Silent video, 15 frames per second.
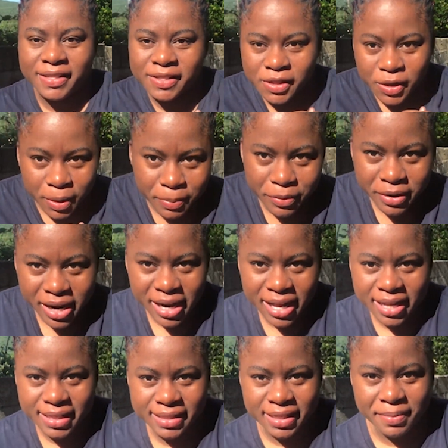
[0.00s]
So I
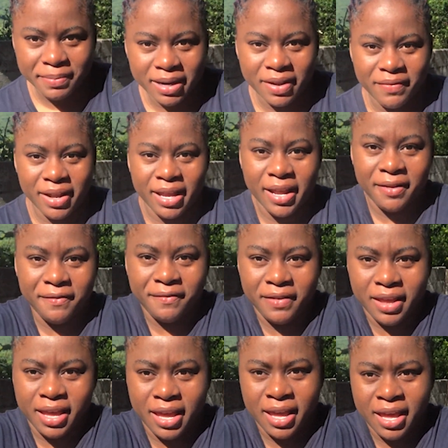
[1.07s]
realize I never get
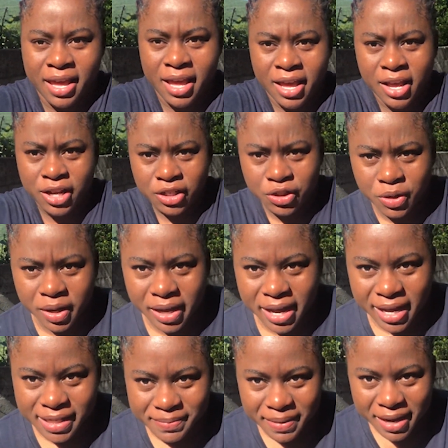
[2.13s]
to show you
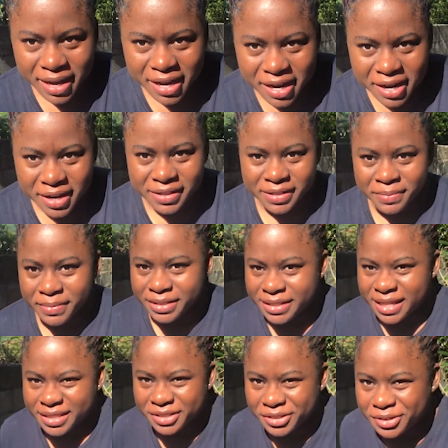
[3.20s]
guys my hair. So I'm
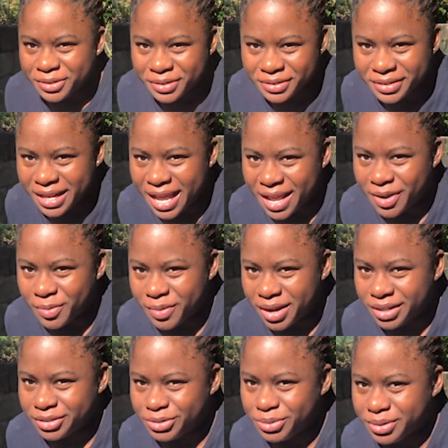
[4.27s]
just show you like
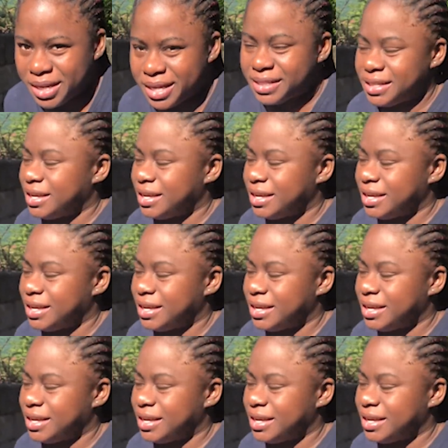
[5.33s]
1-2 days